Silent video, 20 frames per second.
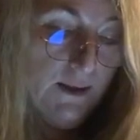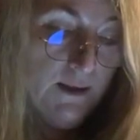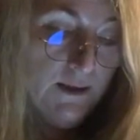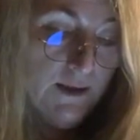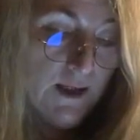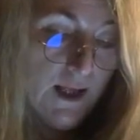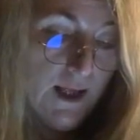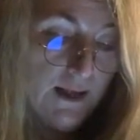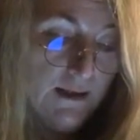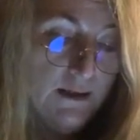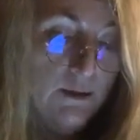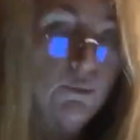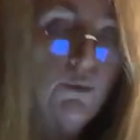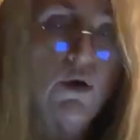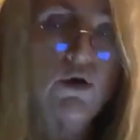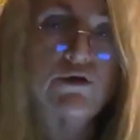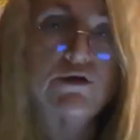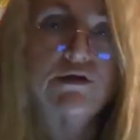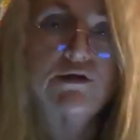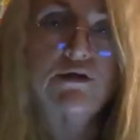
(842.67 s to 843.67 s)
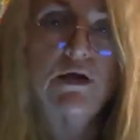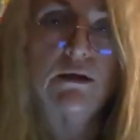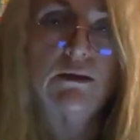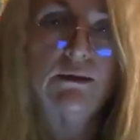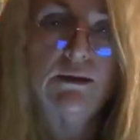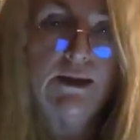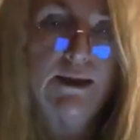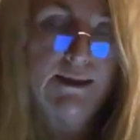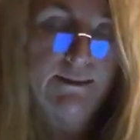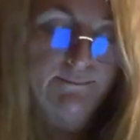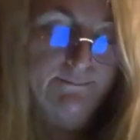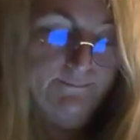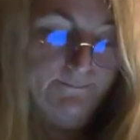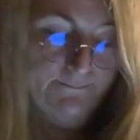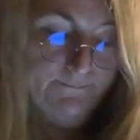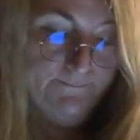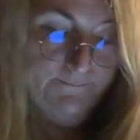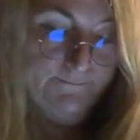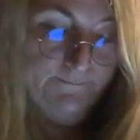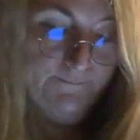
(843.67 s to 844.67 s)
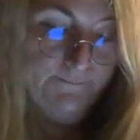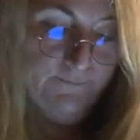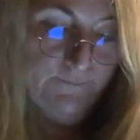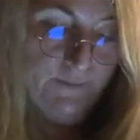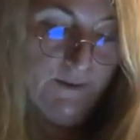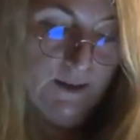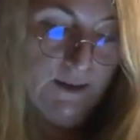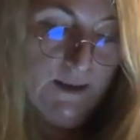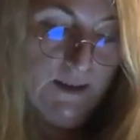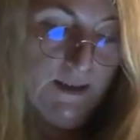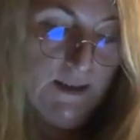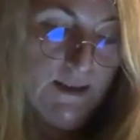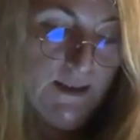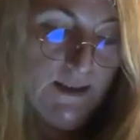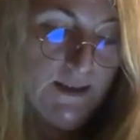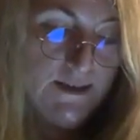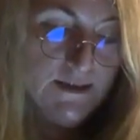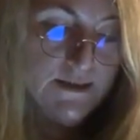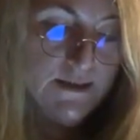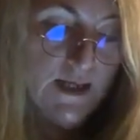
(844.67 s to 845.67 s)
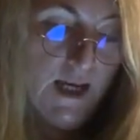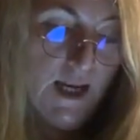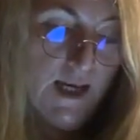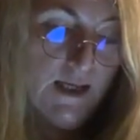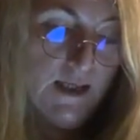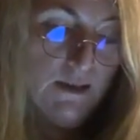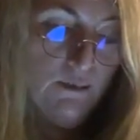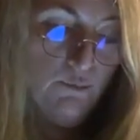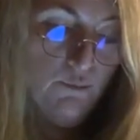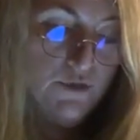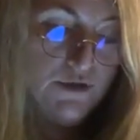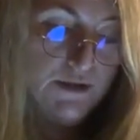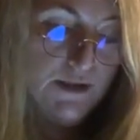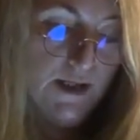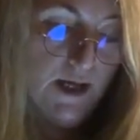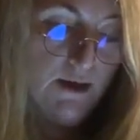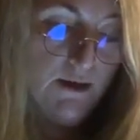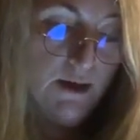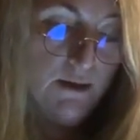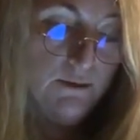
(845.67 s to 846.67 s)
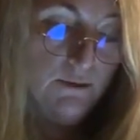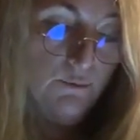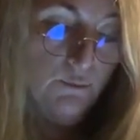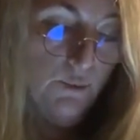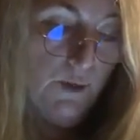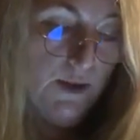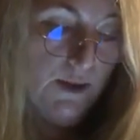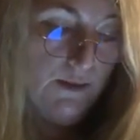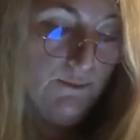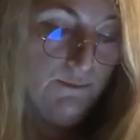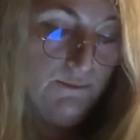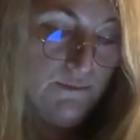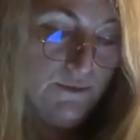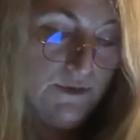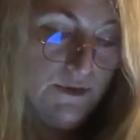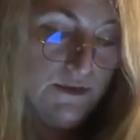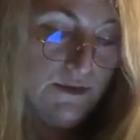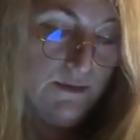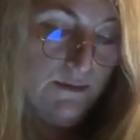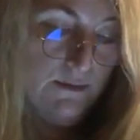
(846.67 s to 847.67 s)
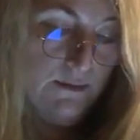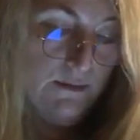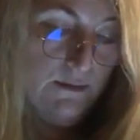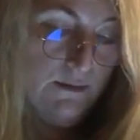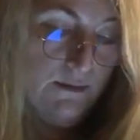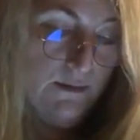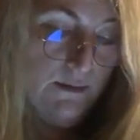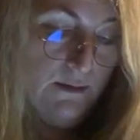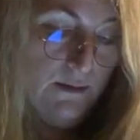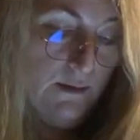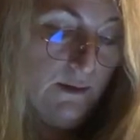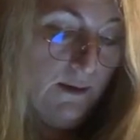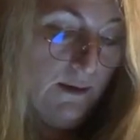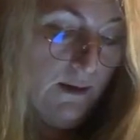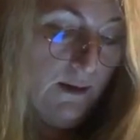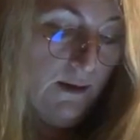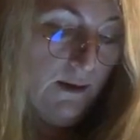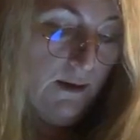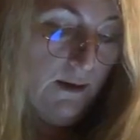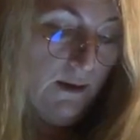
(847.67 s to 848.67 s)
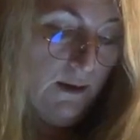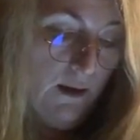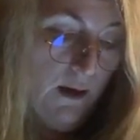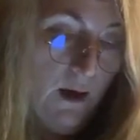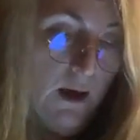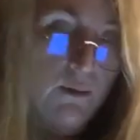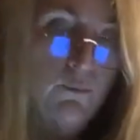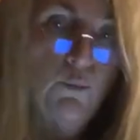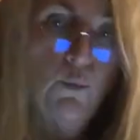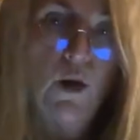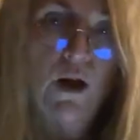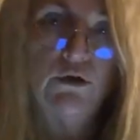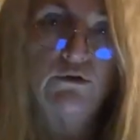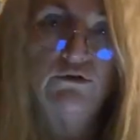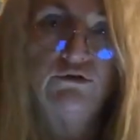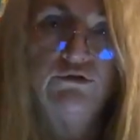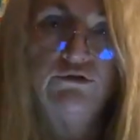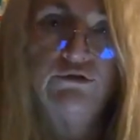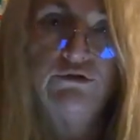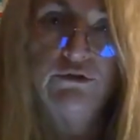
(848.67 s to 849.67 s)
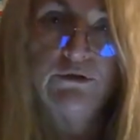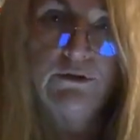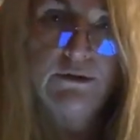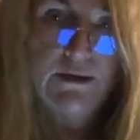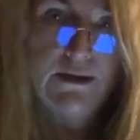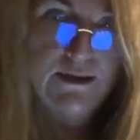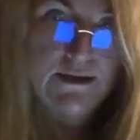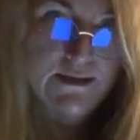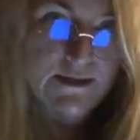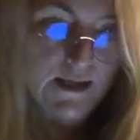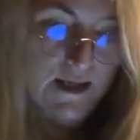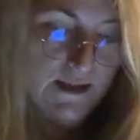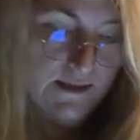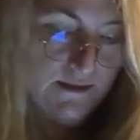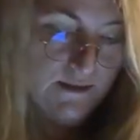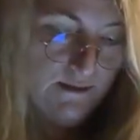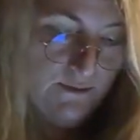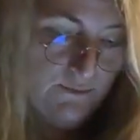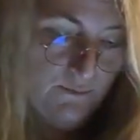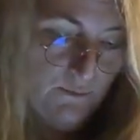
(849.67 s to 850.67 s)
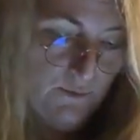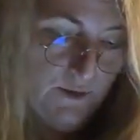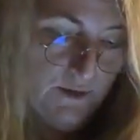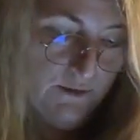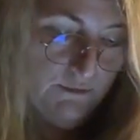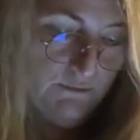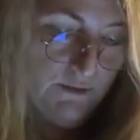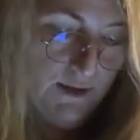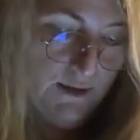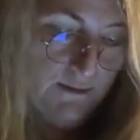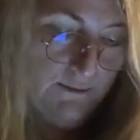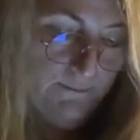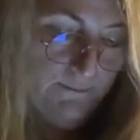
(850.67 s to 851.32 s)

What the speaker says: there he was suddenly. His name was Geraint Williams. "I'm Welsh," he said with a grin.